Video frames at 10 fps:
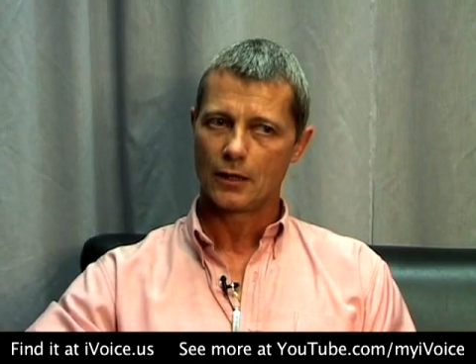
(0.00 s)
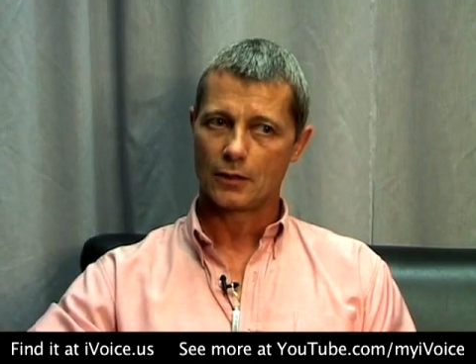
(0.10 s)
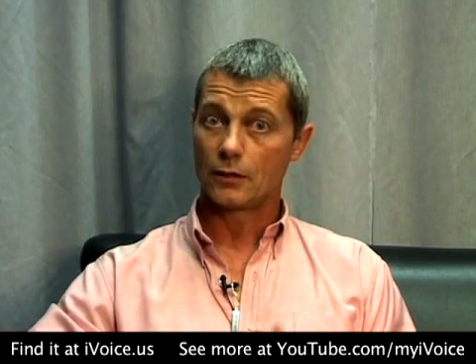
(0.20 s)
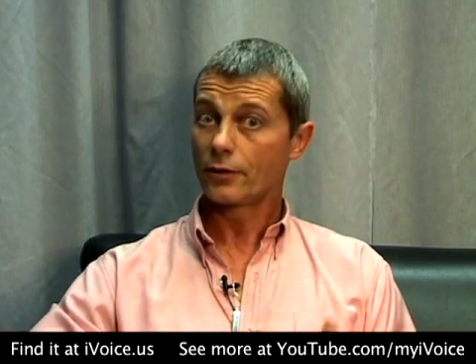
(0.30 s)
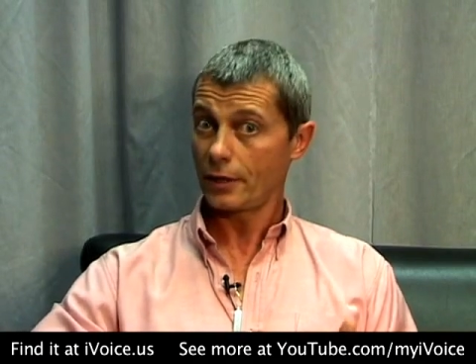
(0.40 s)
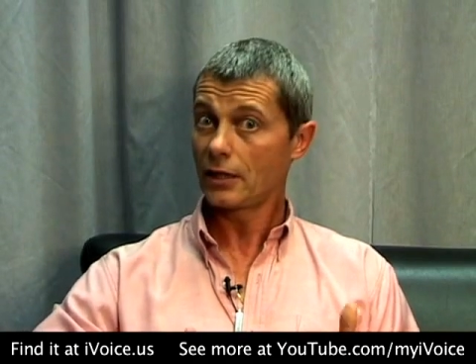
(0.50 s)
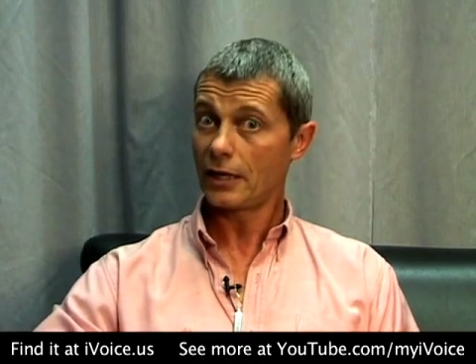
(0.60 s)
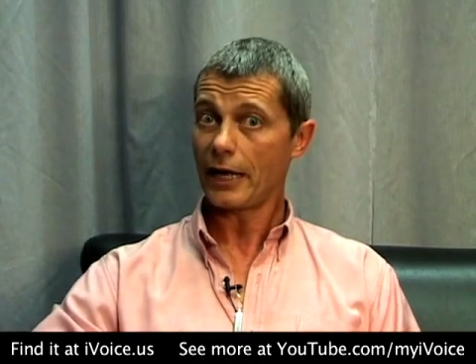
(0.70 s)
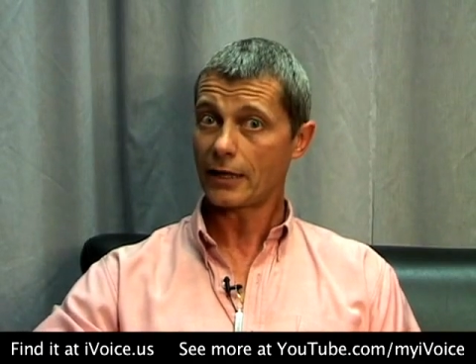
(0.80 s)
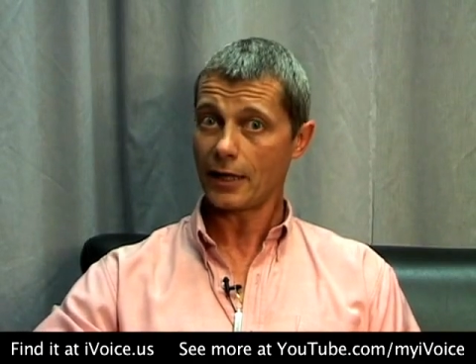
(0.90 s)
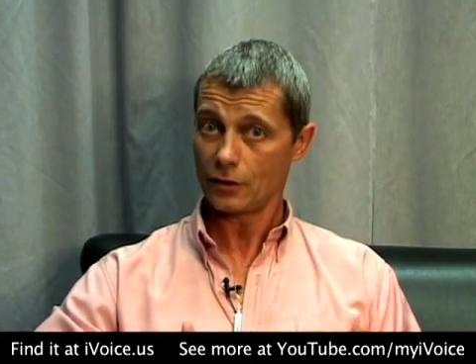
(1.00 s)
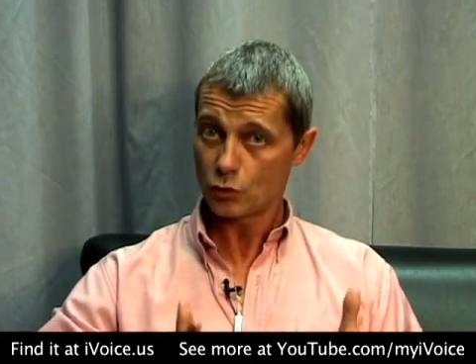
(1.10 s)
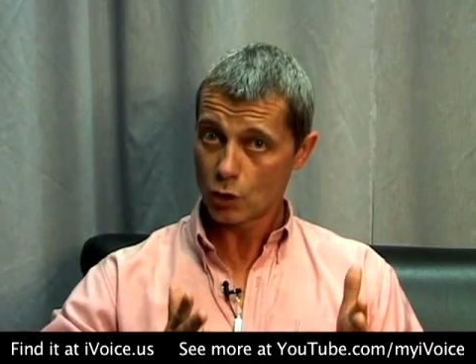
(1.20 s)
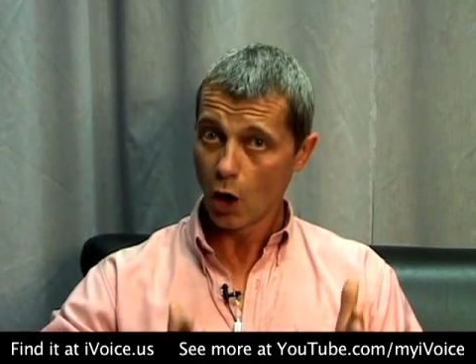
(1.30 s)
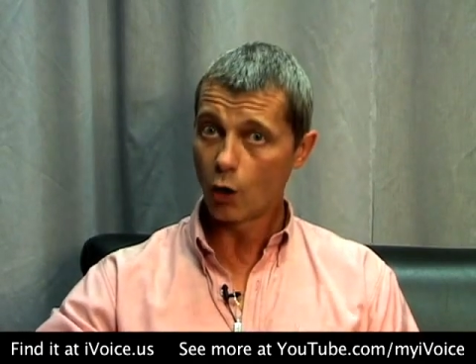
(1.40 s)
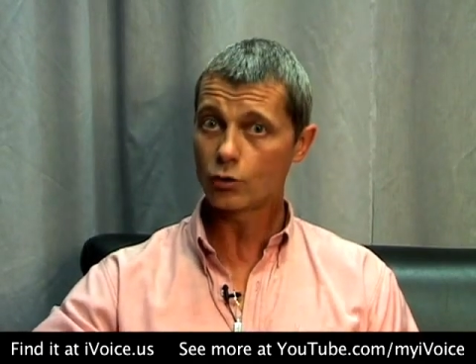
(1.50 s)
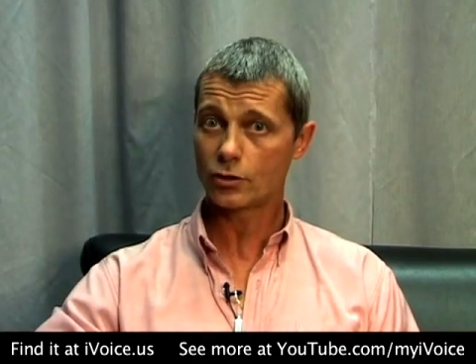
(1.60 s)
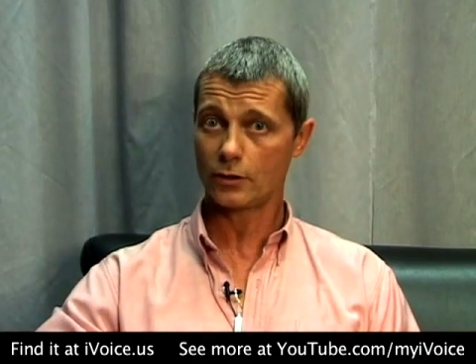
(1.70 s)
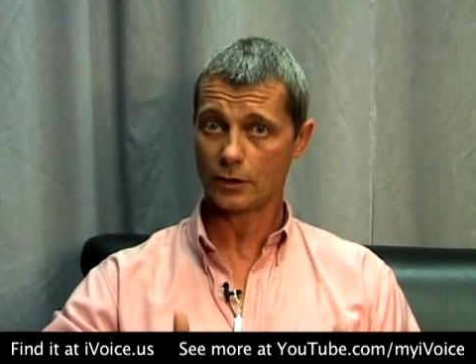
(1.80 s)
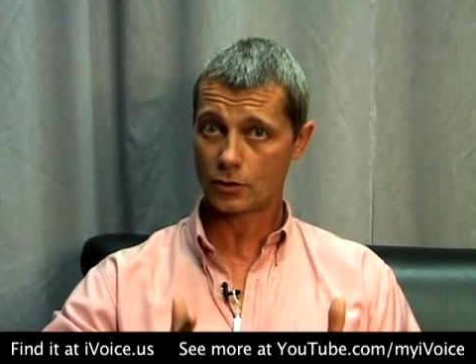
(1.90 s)
The only thing that I can
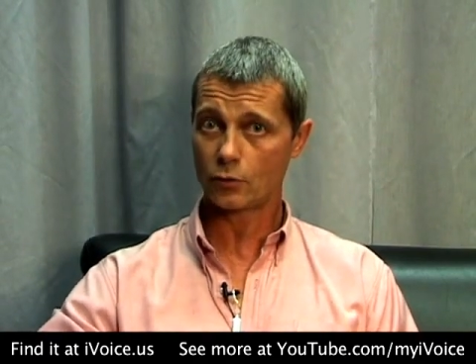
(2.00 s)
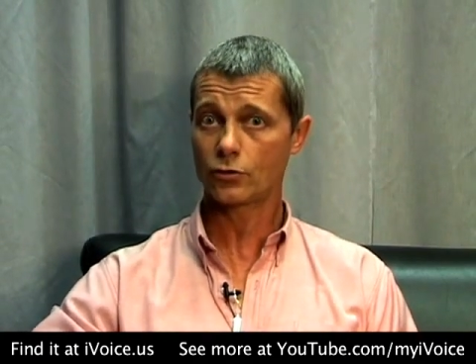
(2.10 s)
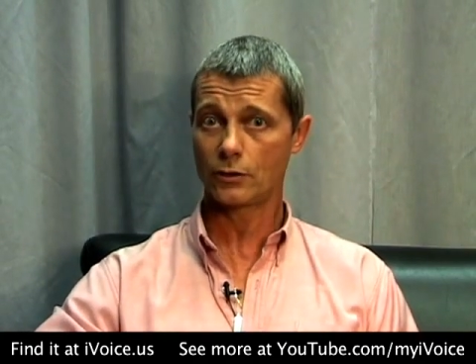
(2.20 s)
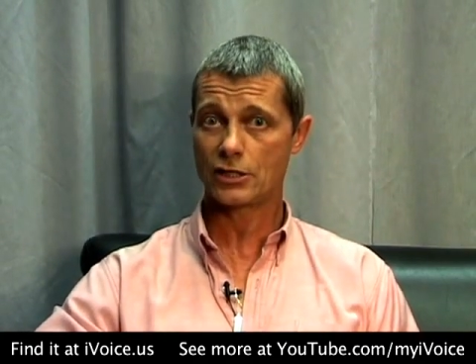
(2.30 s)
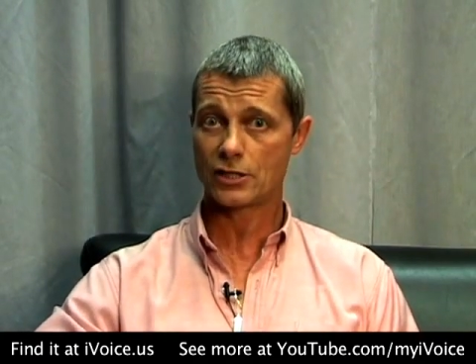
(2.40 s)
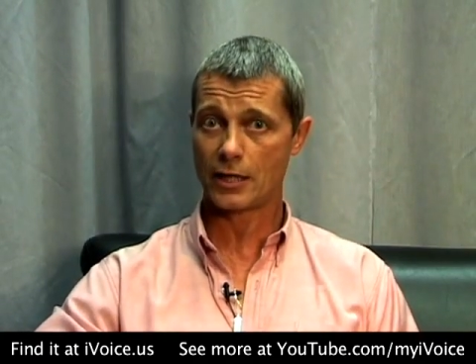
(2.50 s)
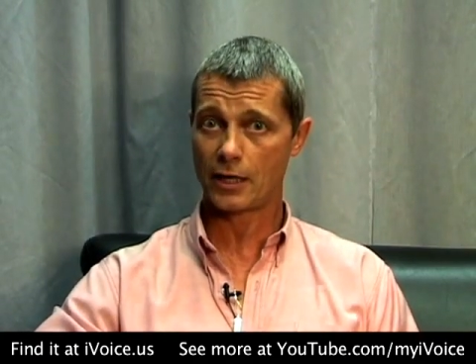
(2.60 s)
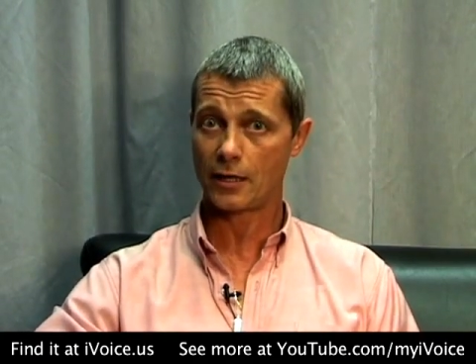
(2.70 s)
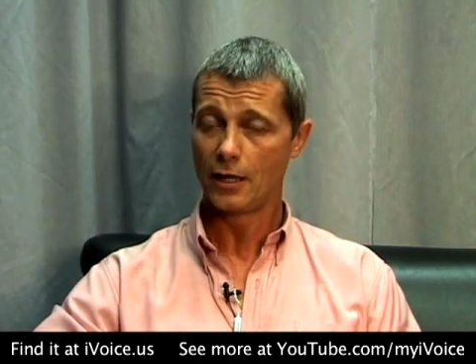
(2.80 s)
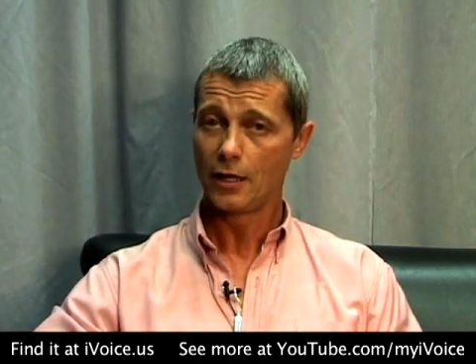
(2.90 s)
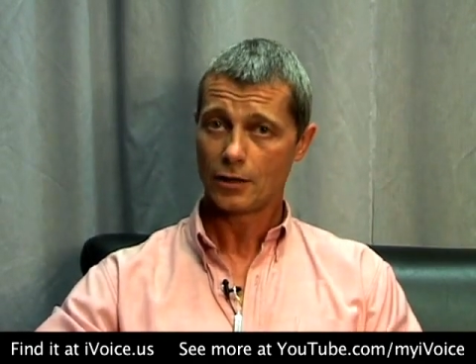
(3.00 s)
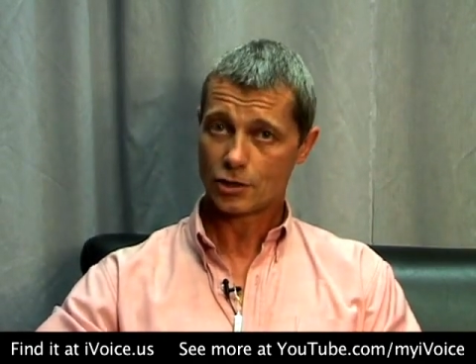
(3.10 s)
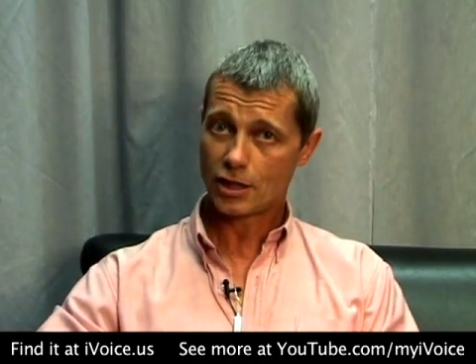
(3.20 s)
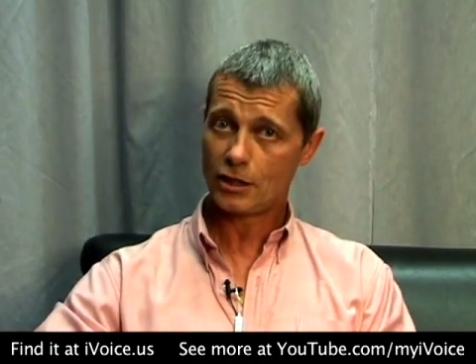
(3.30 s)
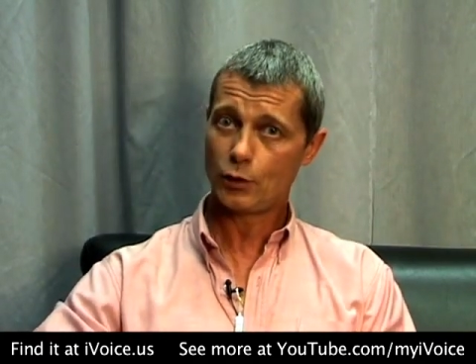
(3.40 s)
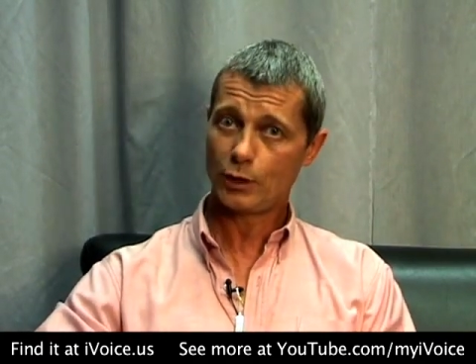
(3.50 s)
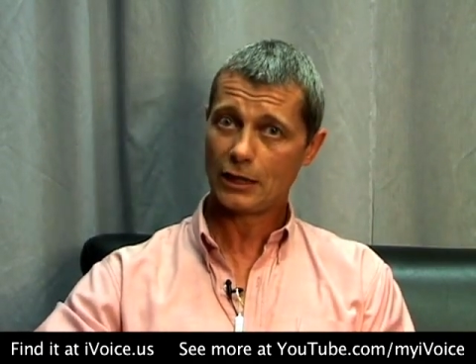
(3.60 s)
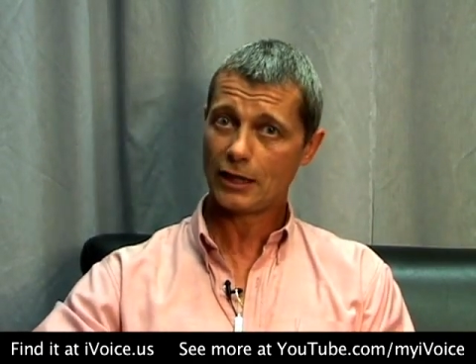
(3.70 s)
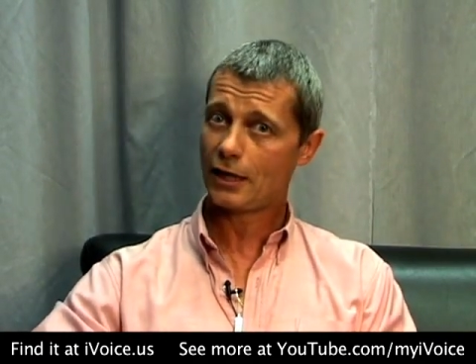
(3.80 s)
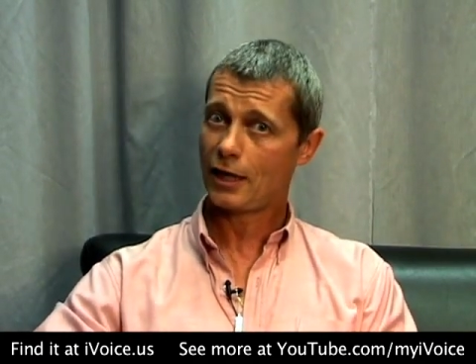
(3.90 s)
totally say,
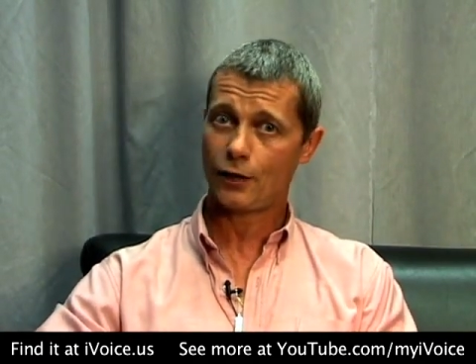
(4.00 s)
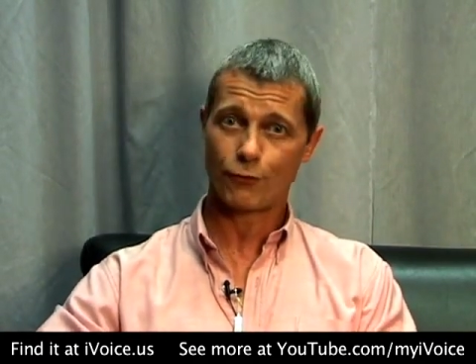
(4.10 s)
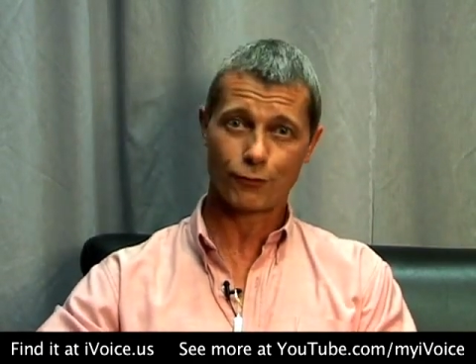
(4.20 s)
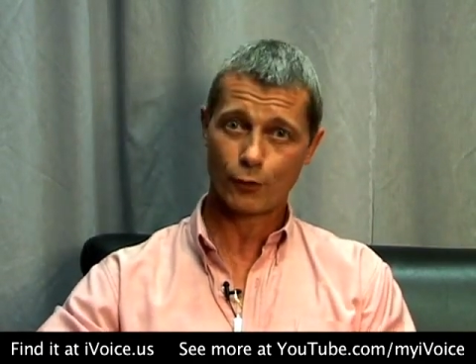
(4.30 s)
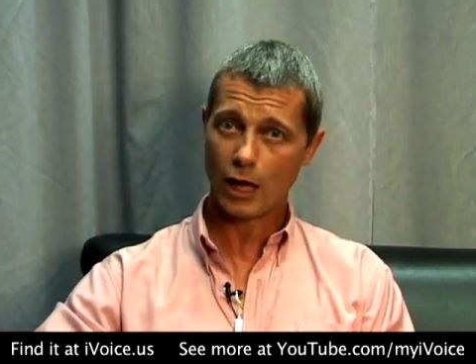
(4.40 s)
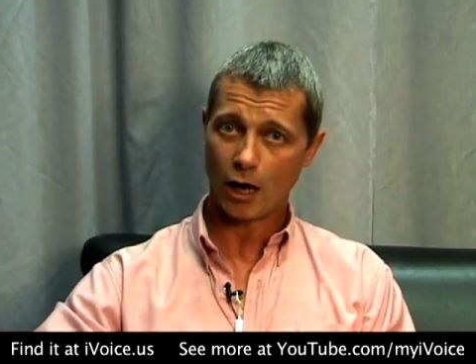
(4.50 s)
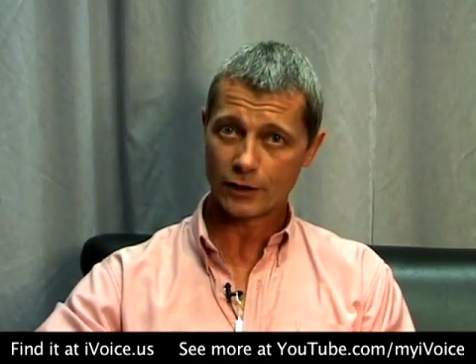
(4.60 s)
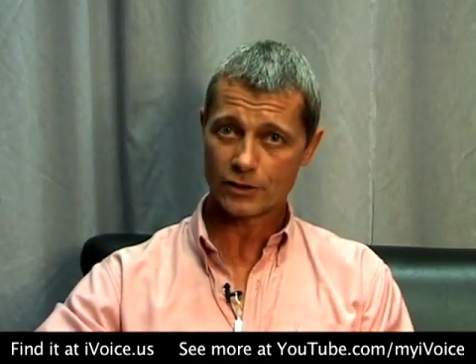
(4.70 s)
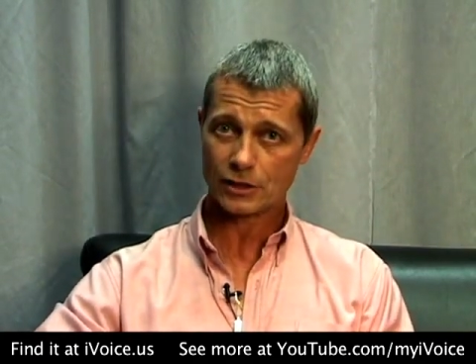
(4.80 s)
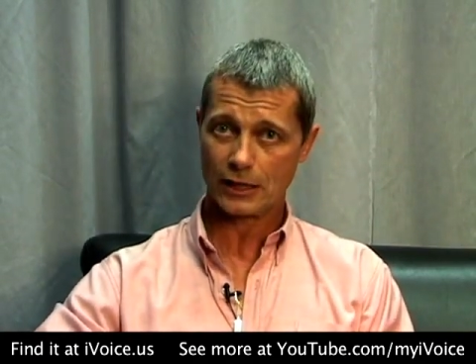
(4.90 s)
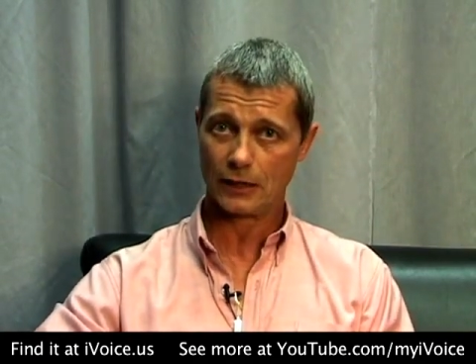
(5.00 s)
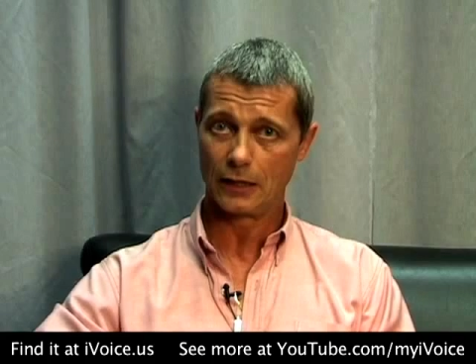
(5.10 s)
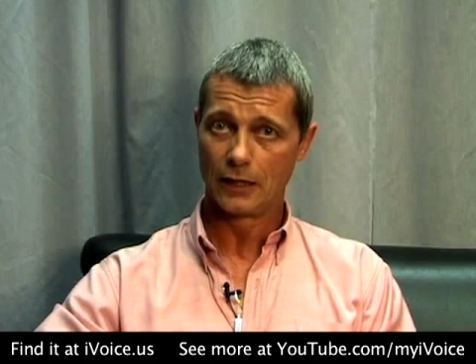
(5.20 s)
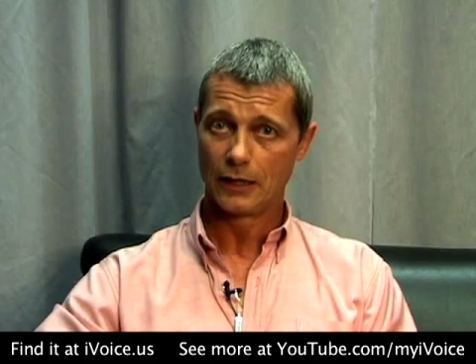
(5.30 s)
genuinely, in full honesty,